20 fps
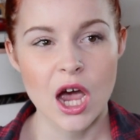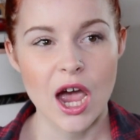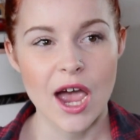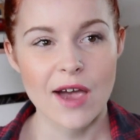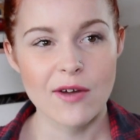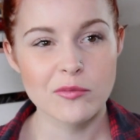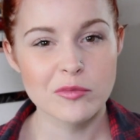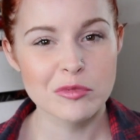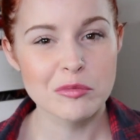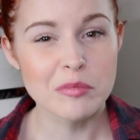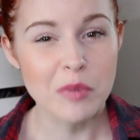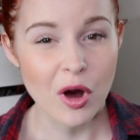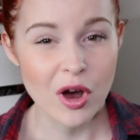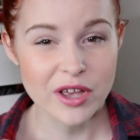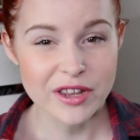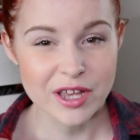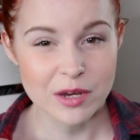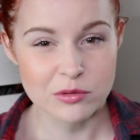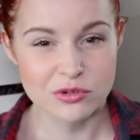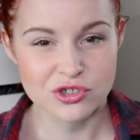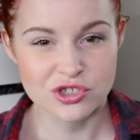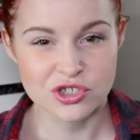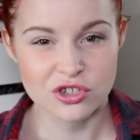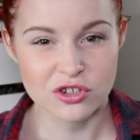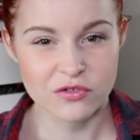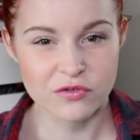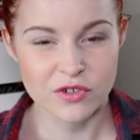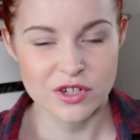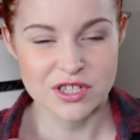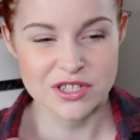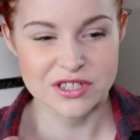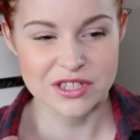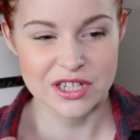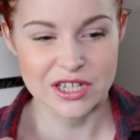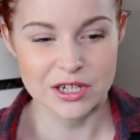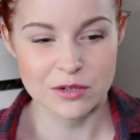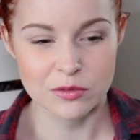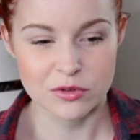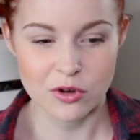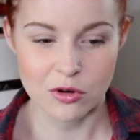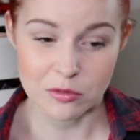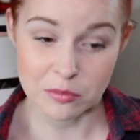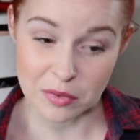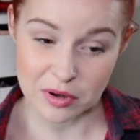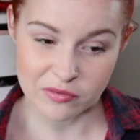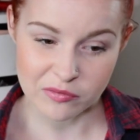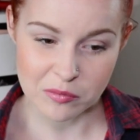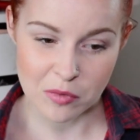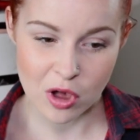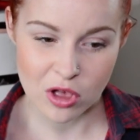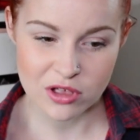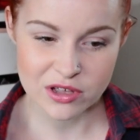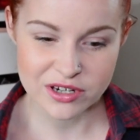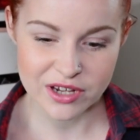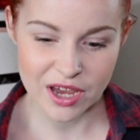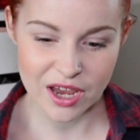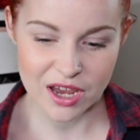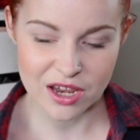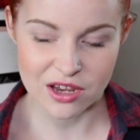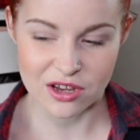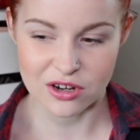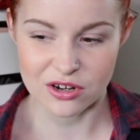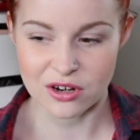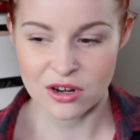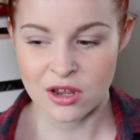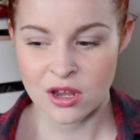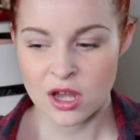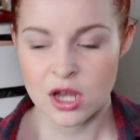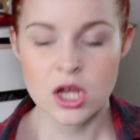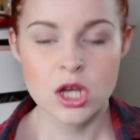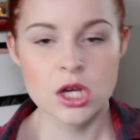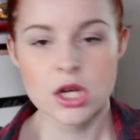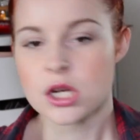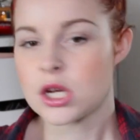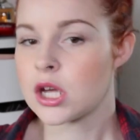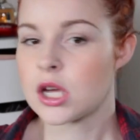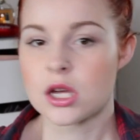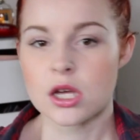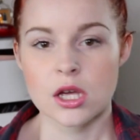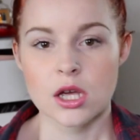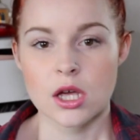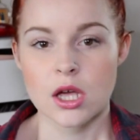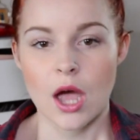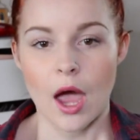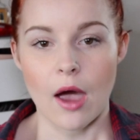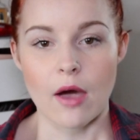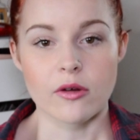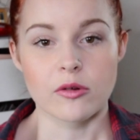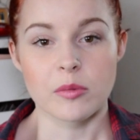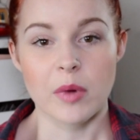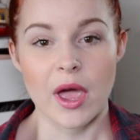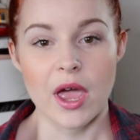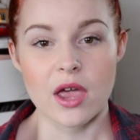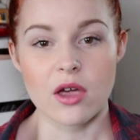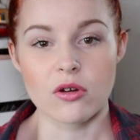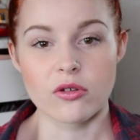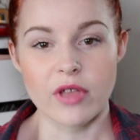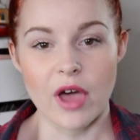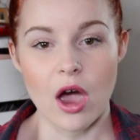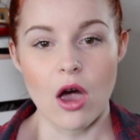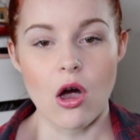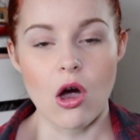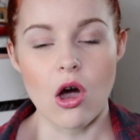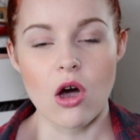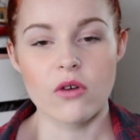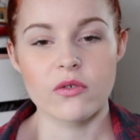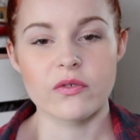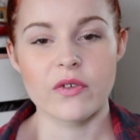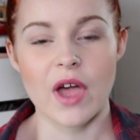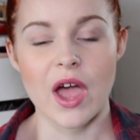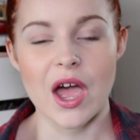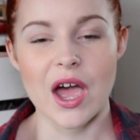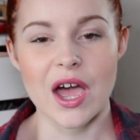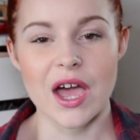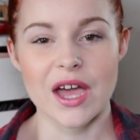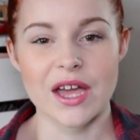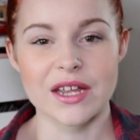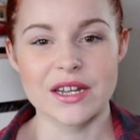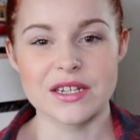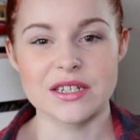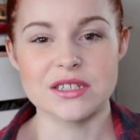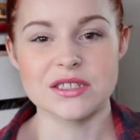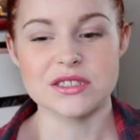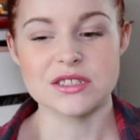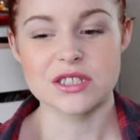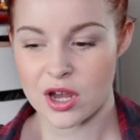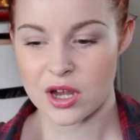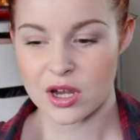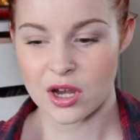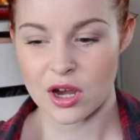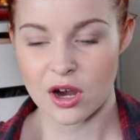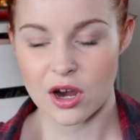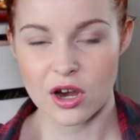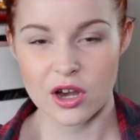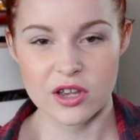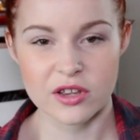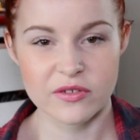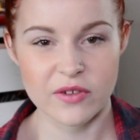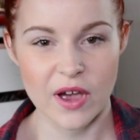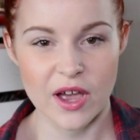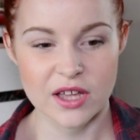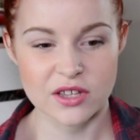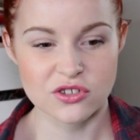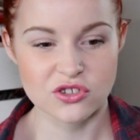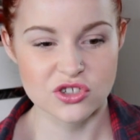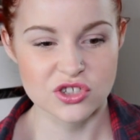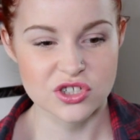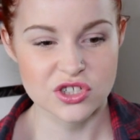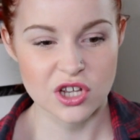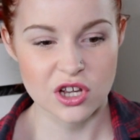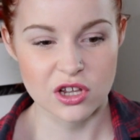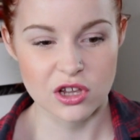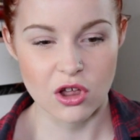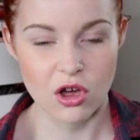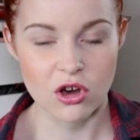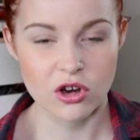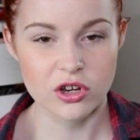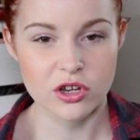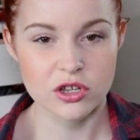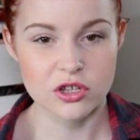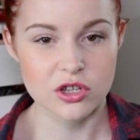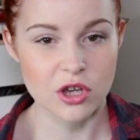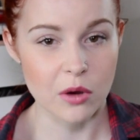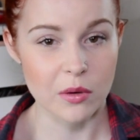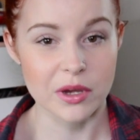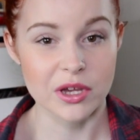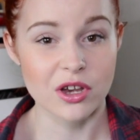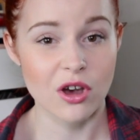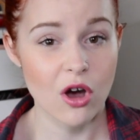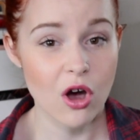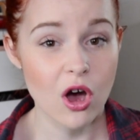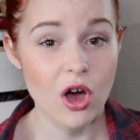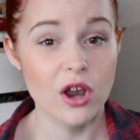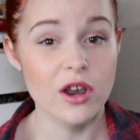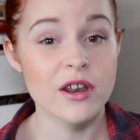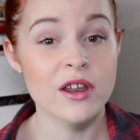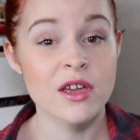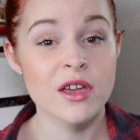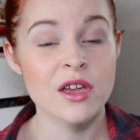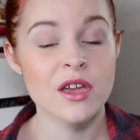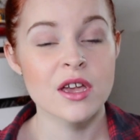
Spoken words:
I haven't been buying that much stuff recently with coming back from holiday and having to pay all that off, and I've had just a lot going on,